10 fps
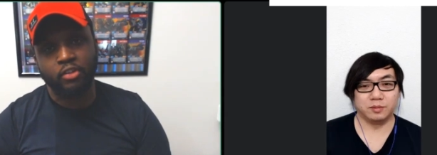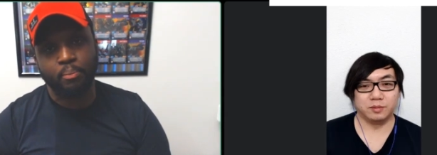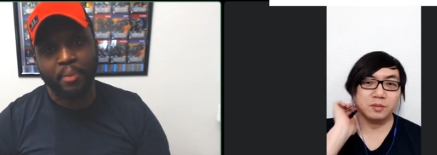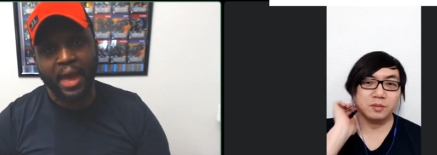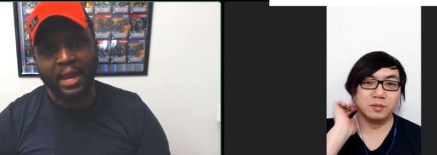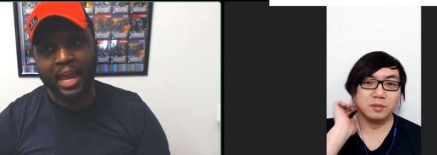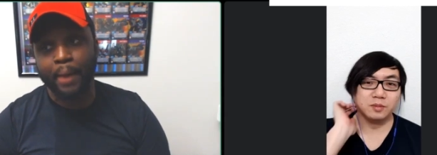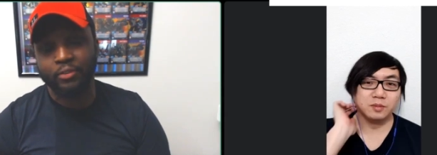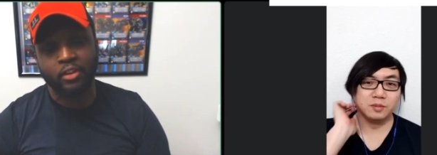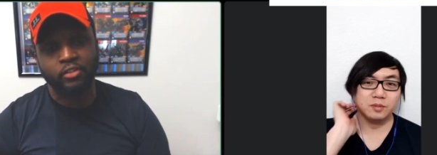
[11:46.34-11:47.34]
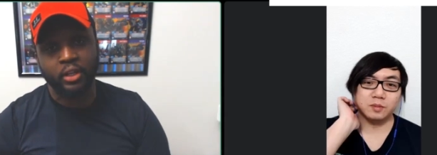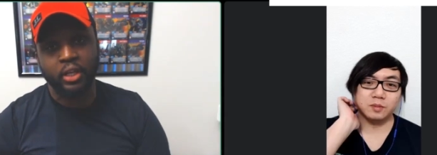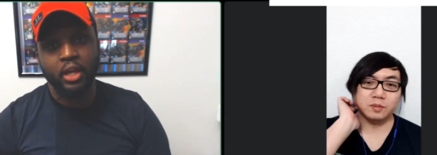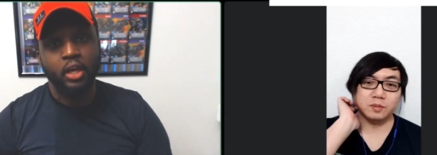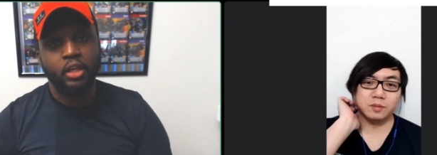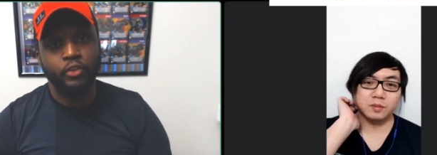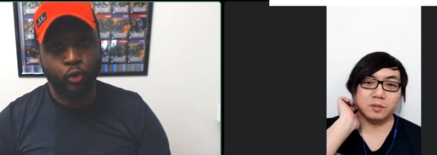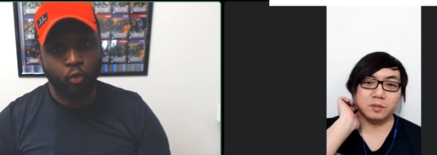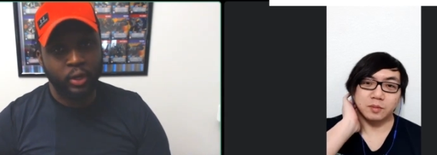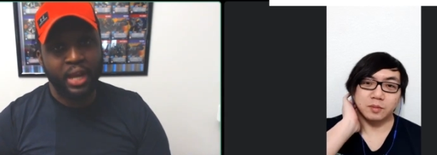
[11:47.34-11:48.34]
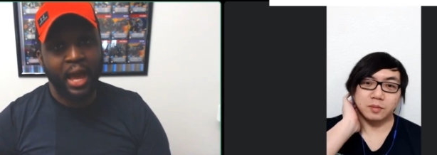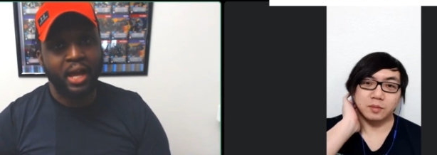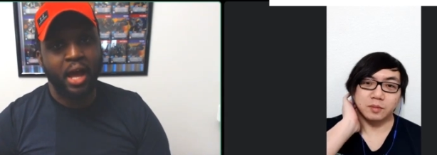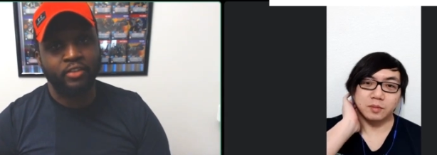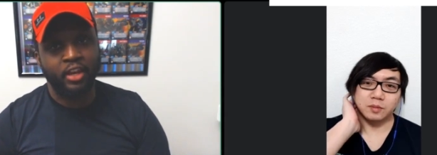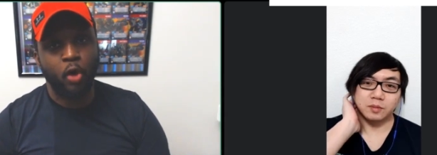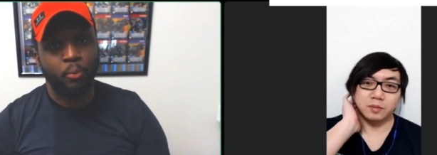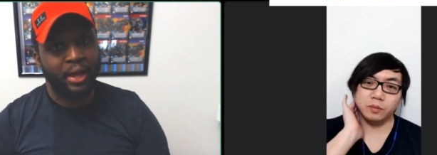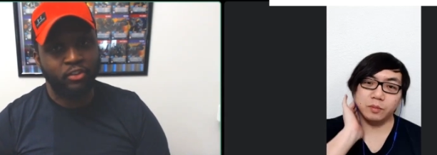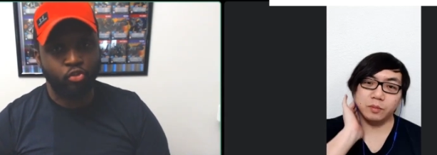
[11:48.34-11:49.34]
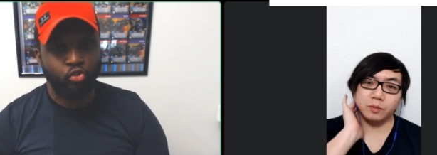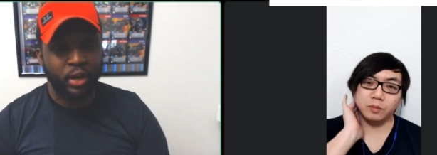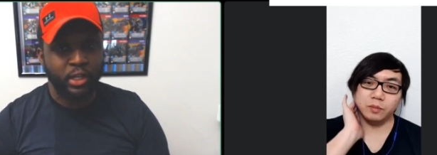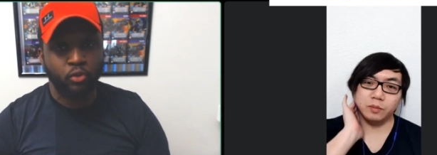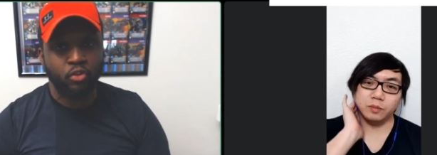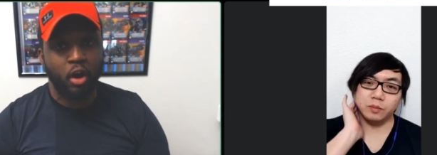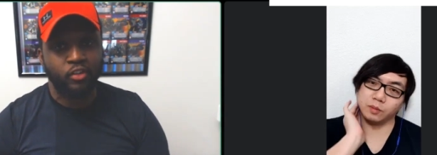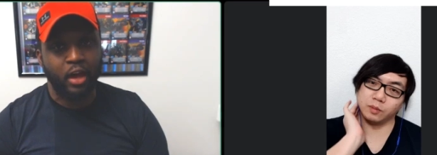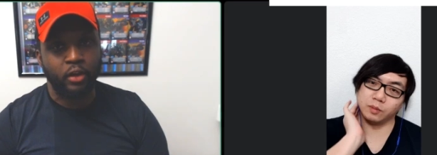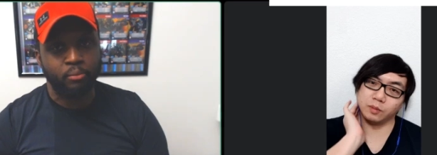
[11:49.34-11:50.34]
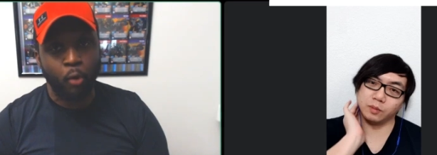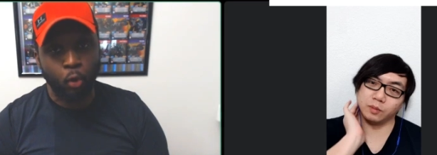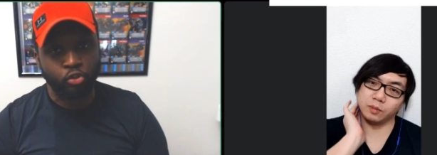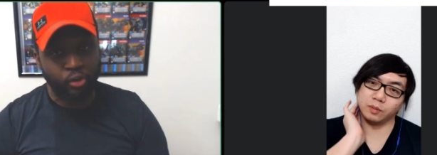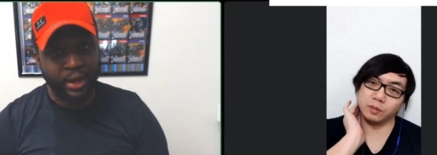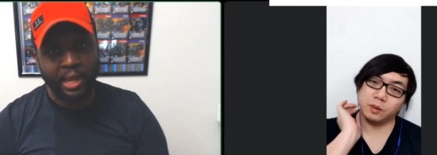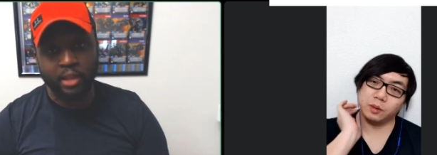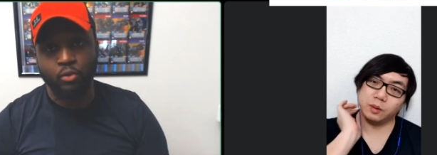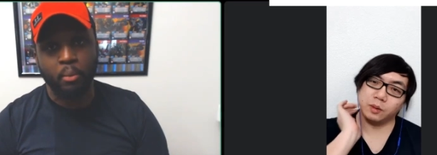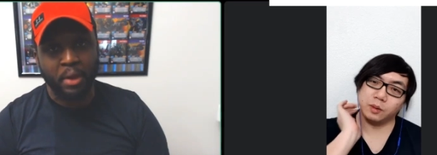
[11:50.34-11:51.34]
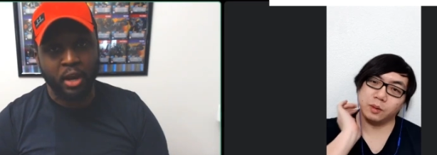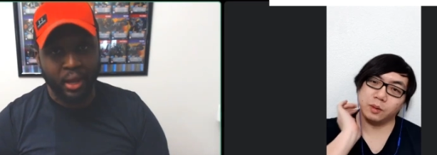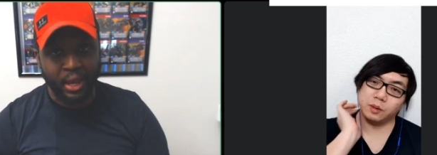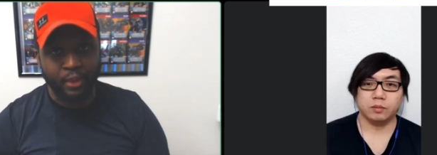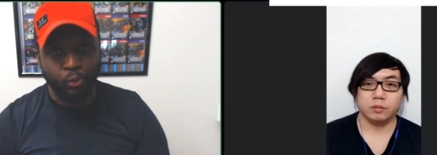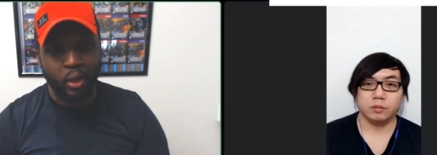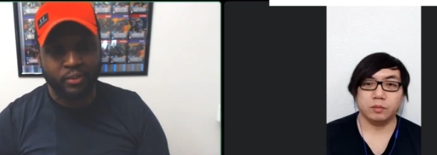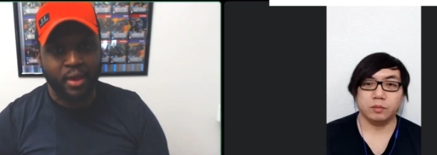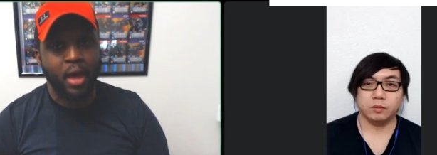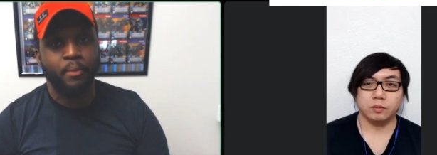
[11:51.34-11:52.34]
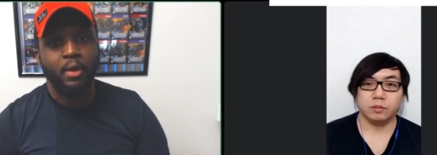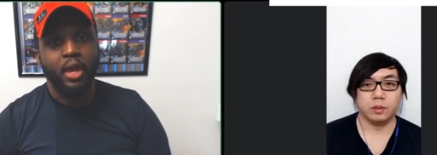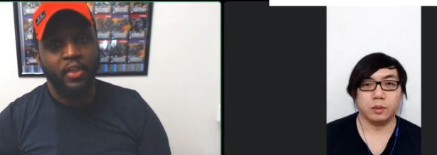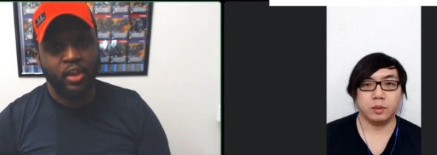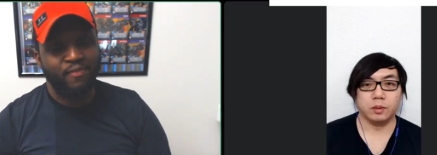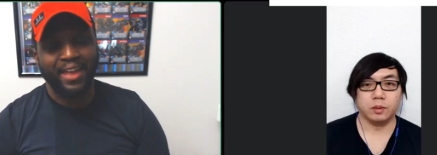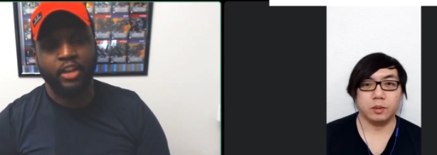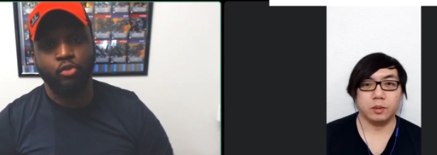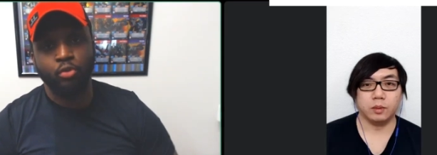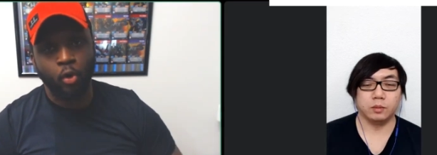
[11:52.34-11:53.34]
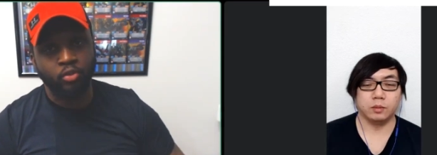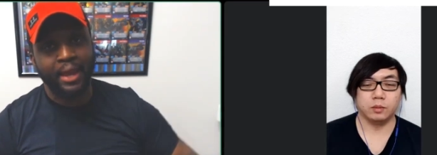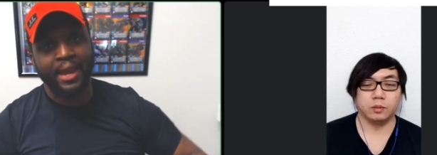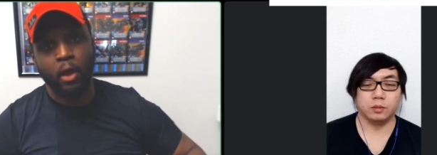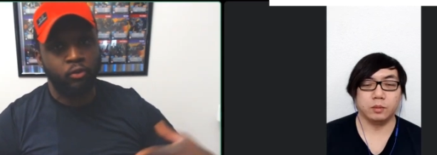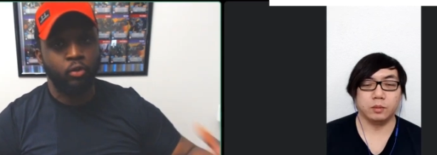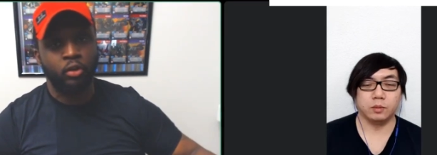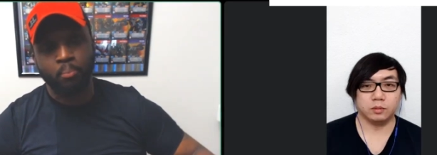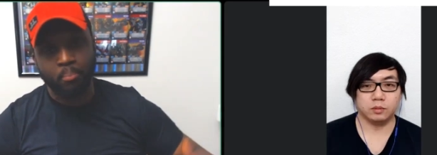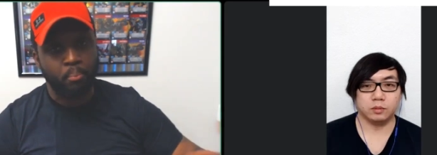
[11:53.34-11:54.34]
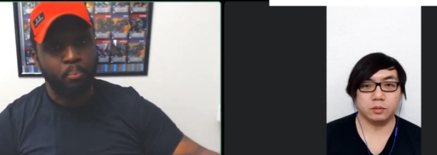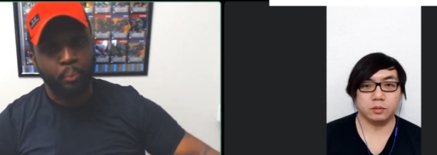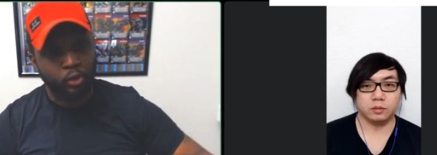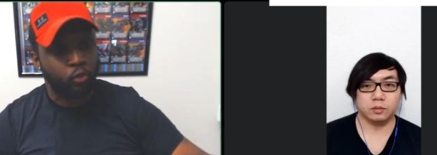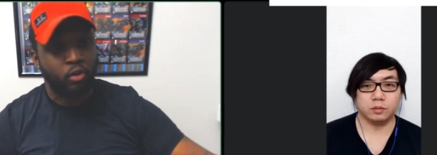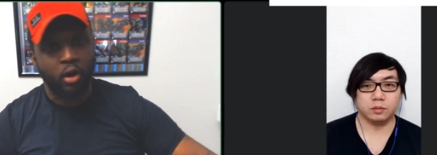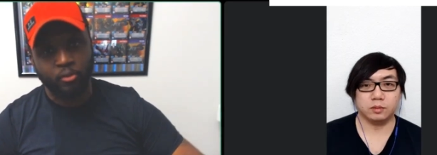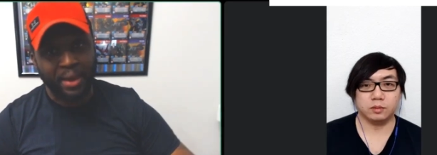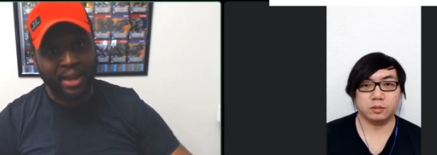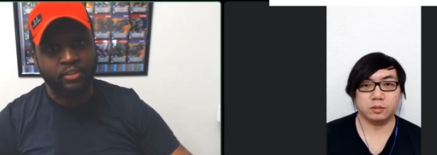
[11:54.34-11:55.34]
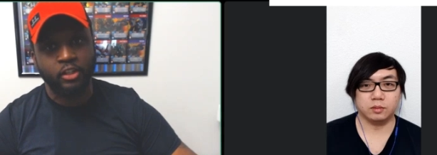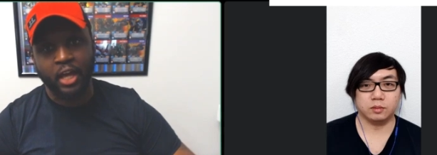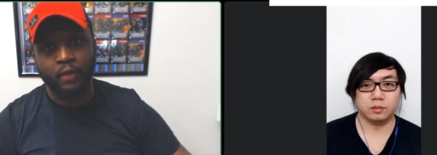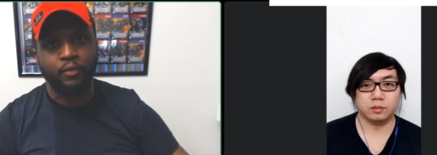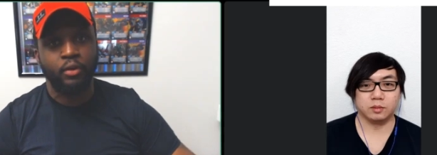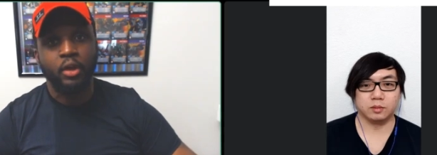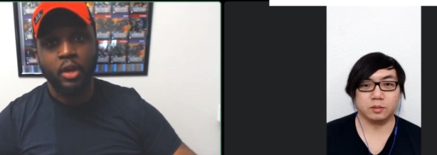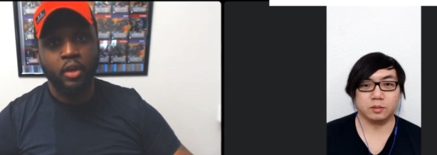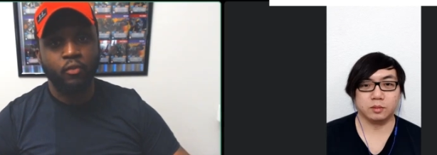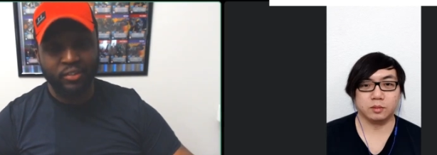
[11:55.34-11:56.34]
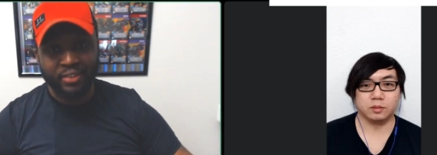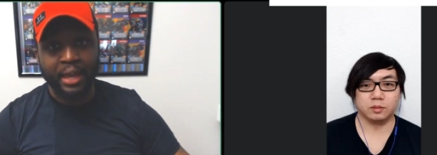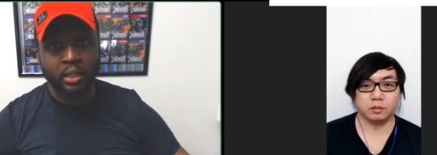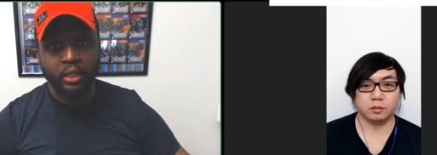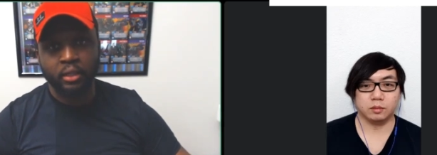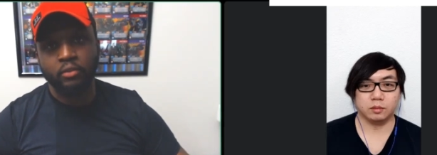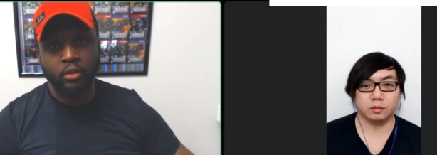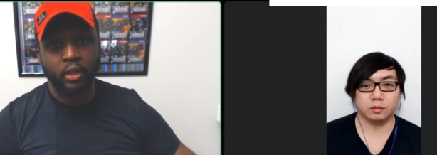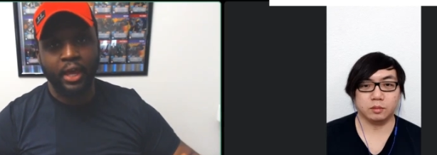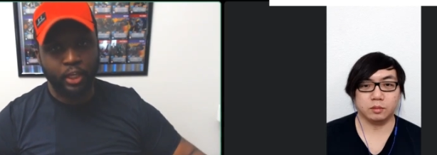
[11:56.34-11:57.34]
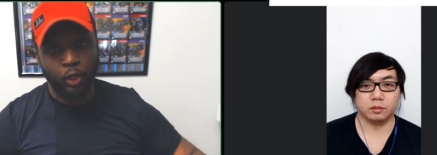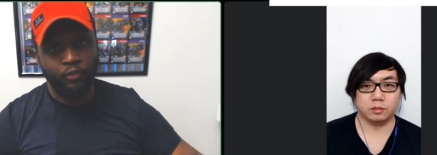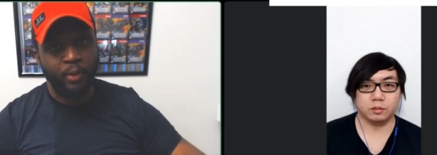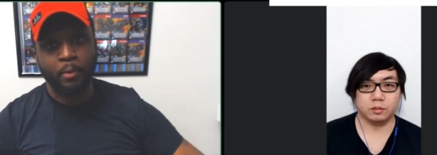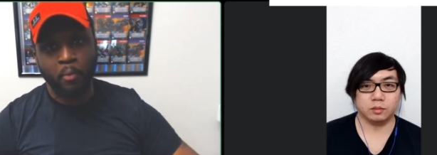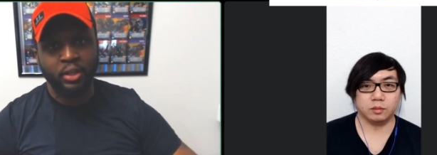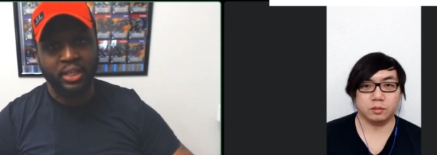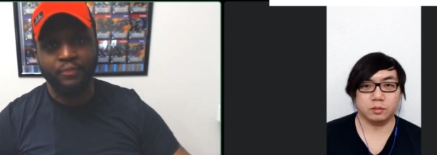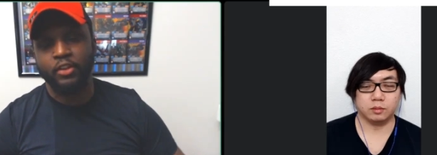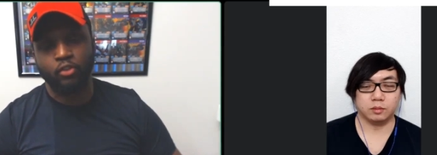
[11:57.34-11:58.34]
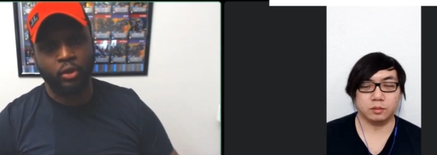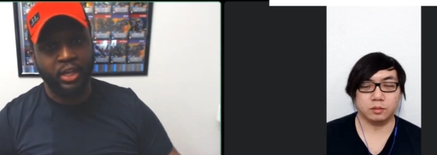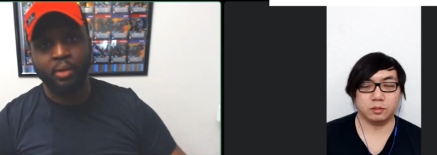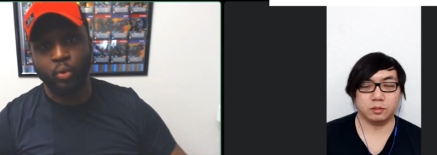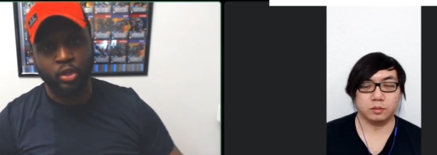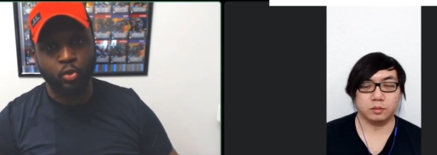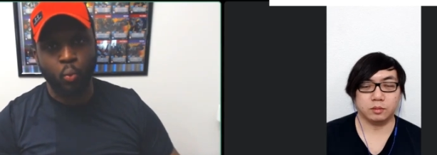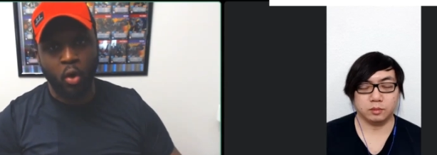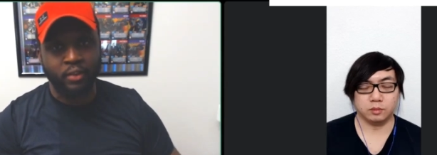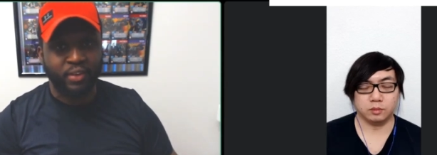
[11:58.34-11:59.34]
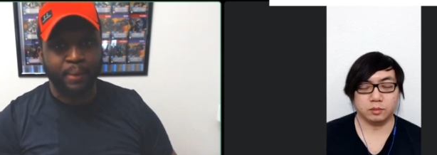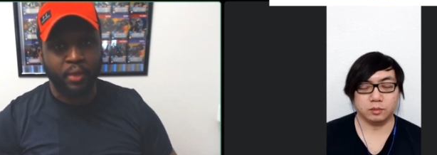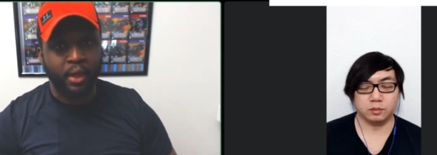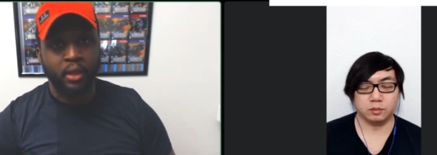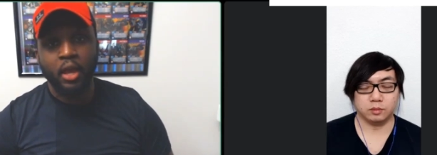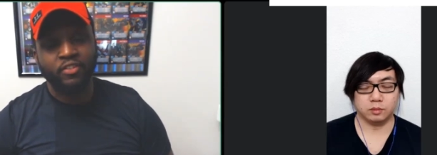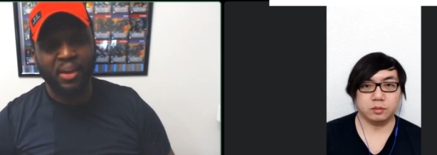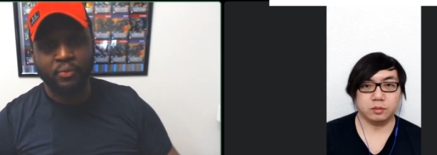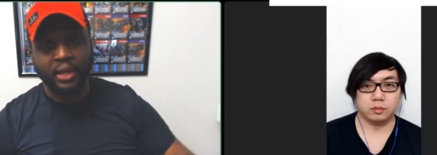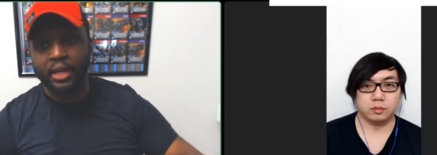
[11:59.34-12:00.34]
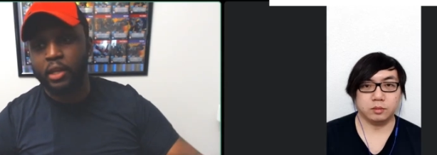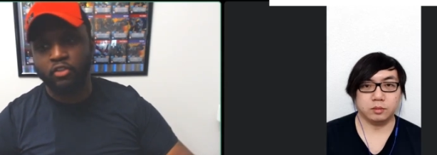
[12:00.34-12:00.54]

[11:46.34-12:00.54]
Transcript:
Speaker 1: a bad hand potentially. The green icons can help like just trade those cards out and mold your hand into a better hand throughout time. And then the fact that you don't deck out, so you can put those cards back into the deck for recycling to like you know flip them on defense or get them where you want type thing. Same with like Energy